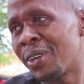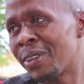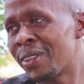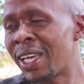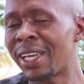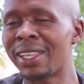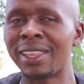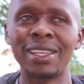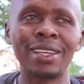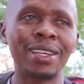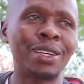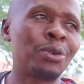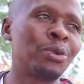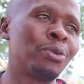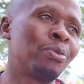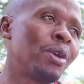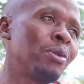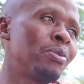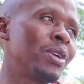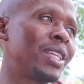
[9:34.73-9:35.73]
they're thinking, well,
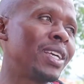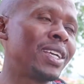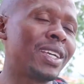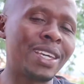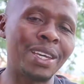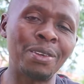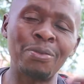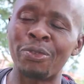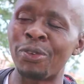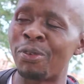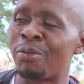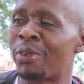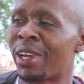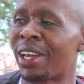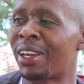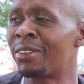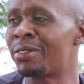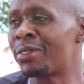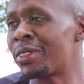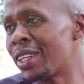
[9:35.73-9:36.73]
maybe they came from
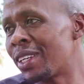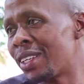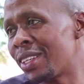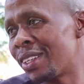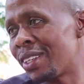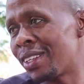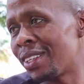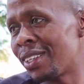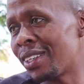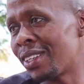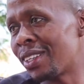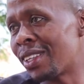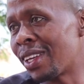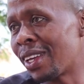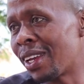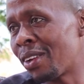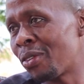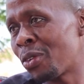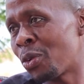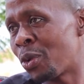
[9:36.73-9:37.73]
heaven. They
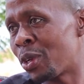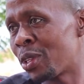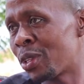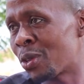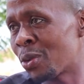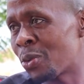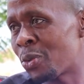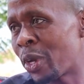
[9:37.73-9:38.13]
never went through